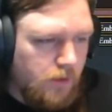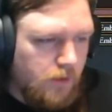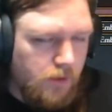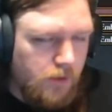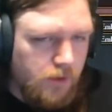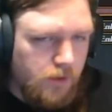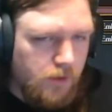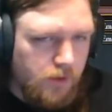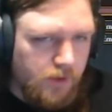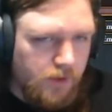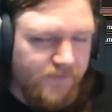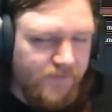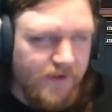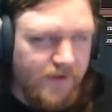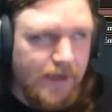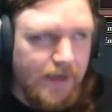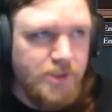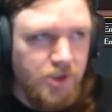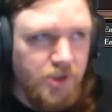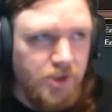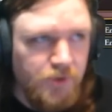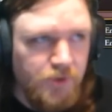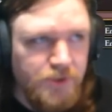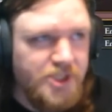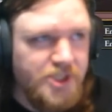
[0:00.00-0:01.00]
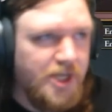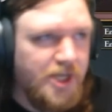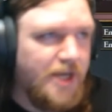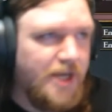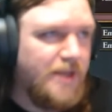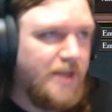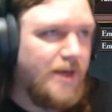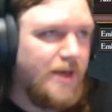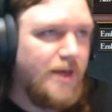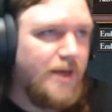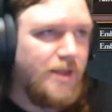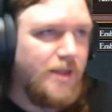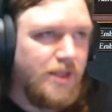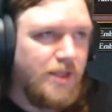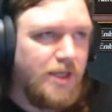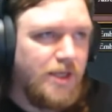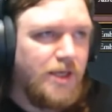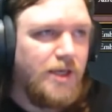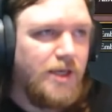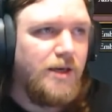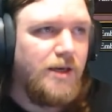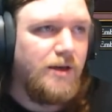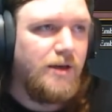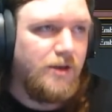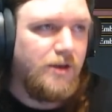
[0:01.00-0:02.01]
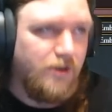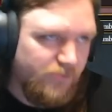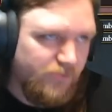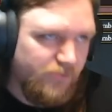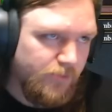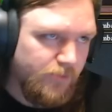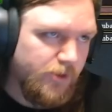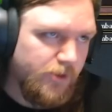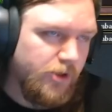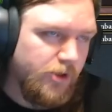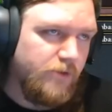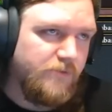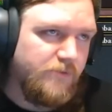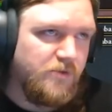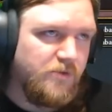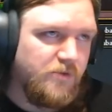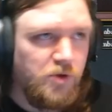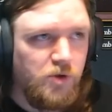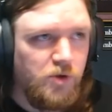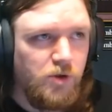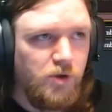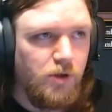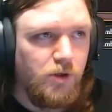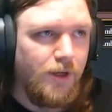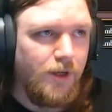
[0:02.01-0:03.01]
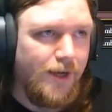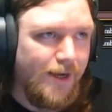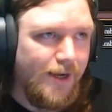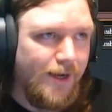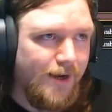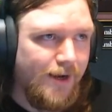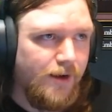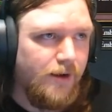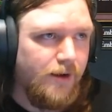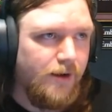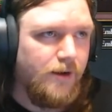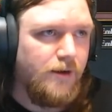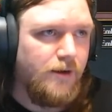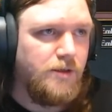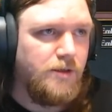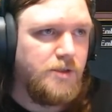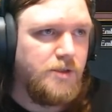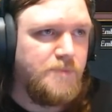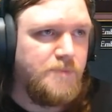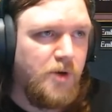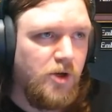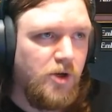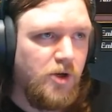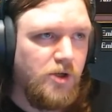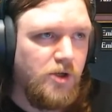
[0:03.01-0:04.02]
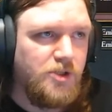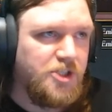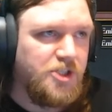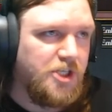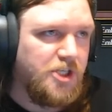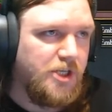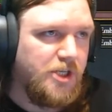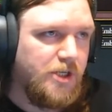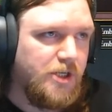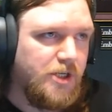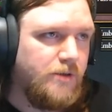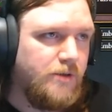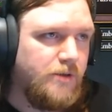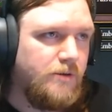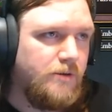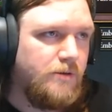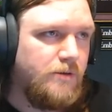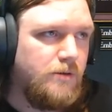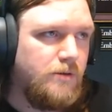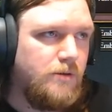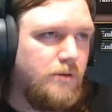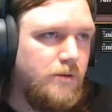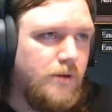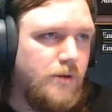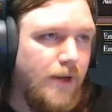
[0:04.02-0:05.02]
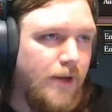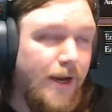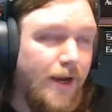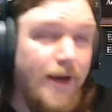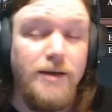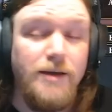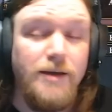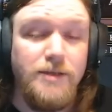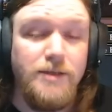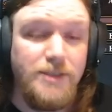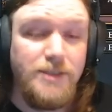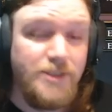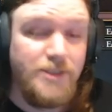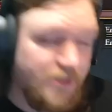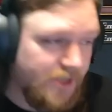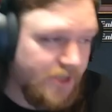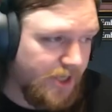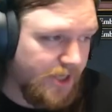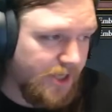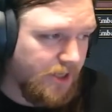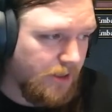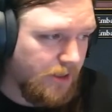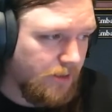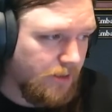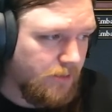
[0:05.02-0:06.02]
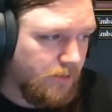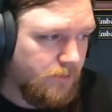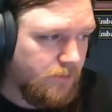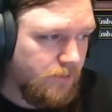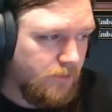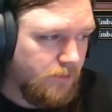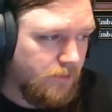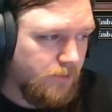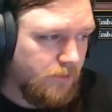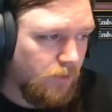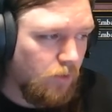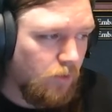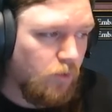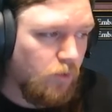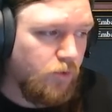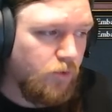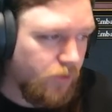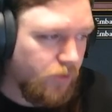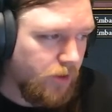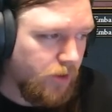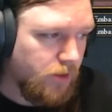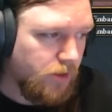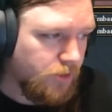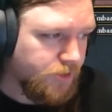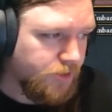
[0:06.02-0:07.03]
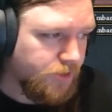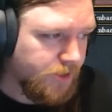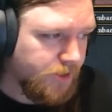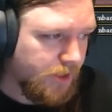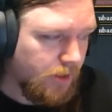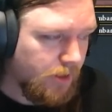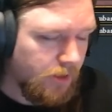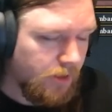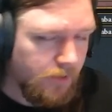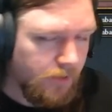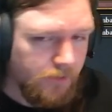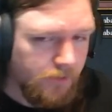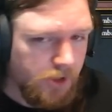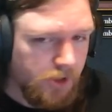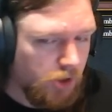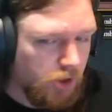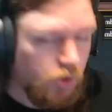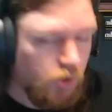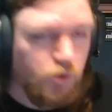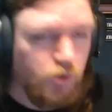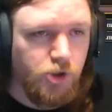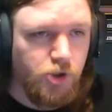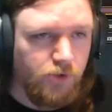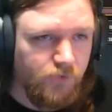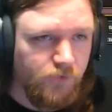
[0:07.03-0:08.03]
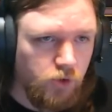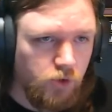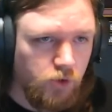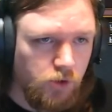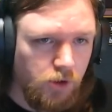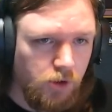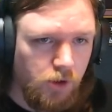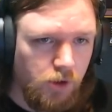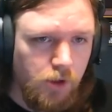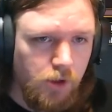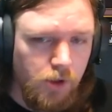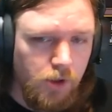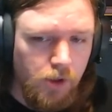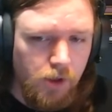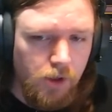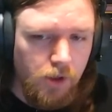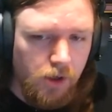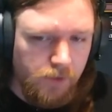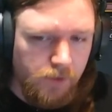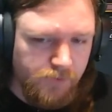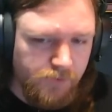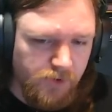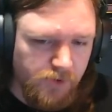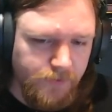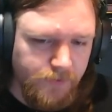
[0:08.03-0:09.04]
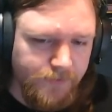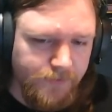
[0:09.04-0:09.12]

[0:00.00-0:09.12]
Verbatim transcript: In fact, I would say that the government overhaul and policy and estate, all three of those are getting a huge overhaul, are probably